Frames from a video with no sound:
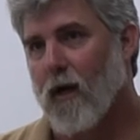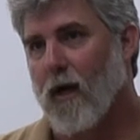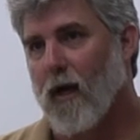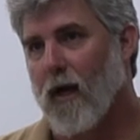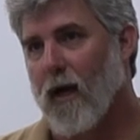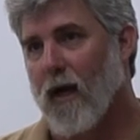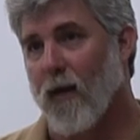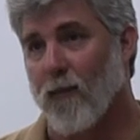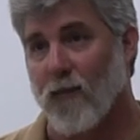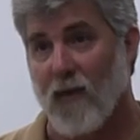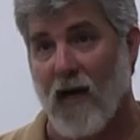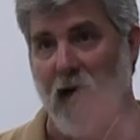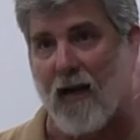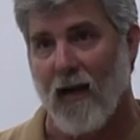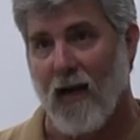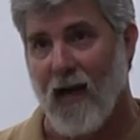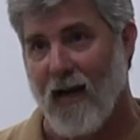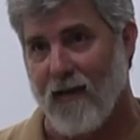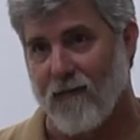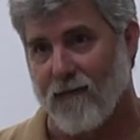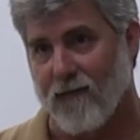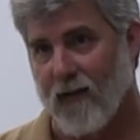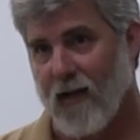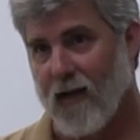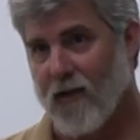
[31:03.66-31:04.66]
um, not
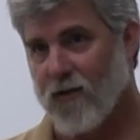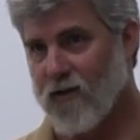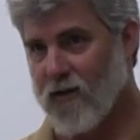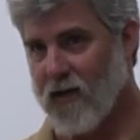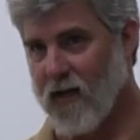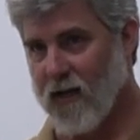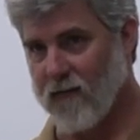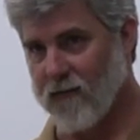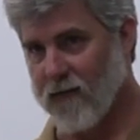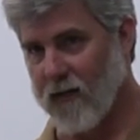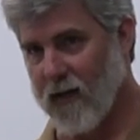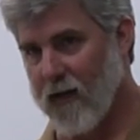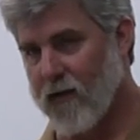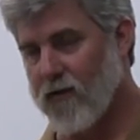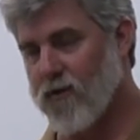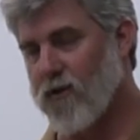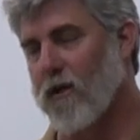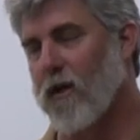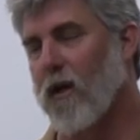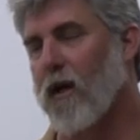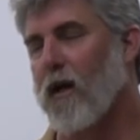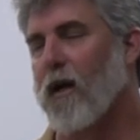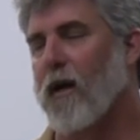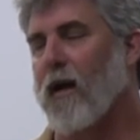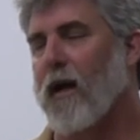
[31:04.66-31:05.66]
live flesh, dead flesh,
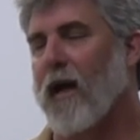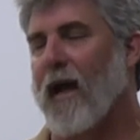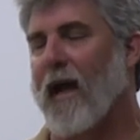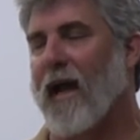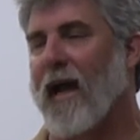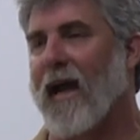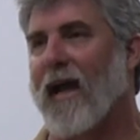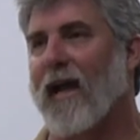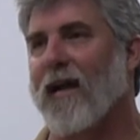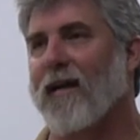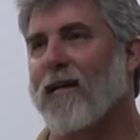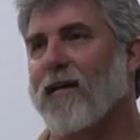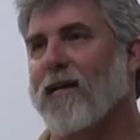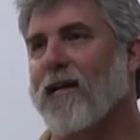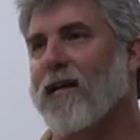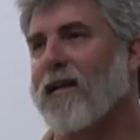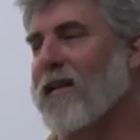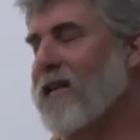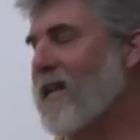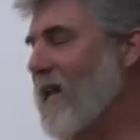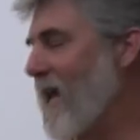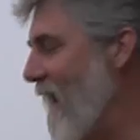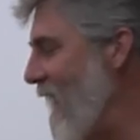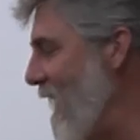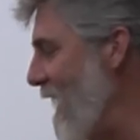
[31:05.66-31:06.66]
and
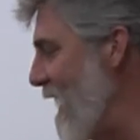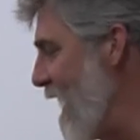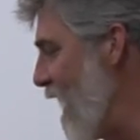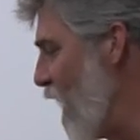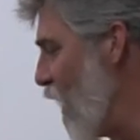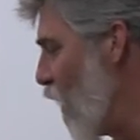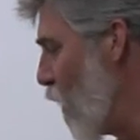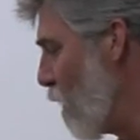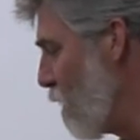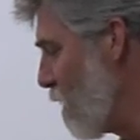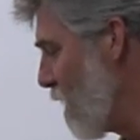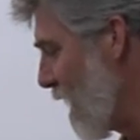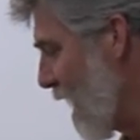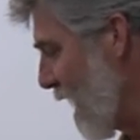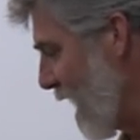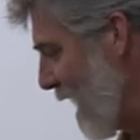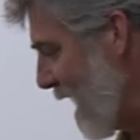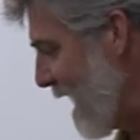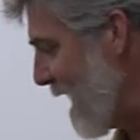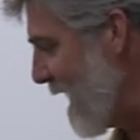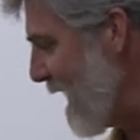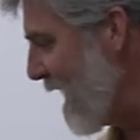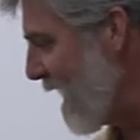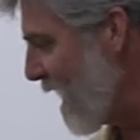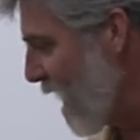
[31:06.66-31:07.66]
they help
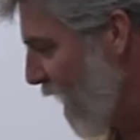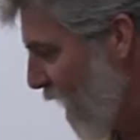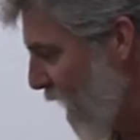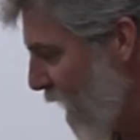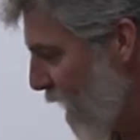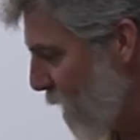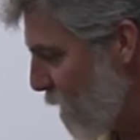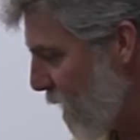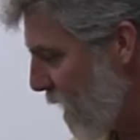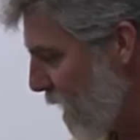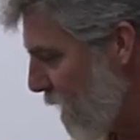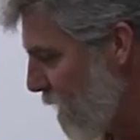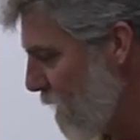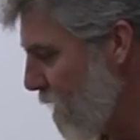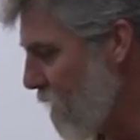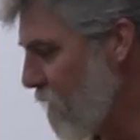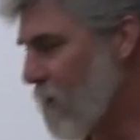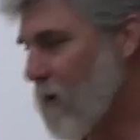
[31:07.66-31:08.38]
clean up